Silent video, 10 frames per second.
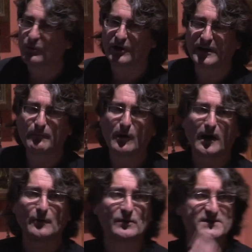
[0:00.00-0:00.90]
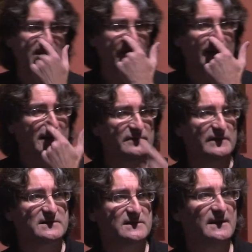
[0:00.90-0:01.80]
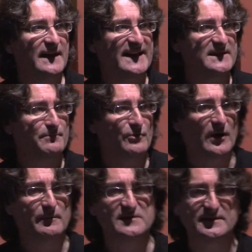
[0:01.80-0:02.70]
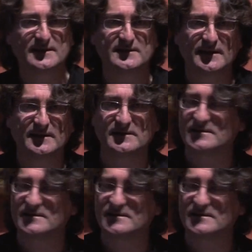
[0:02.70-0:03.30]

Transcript: working mine with seven out of its eight primers and detonators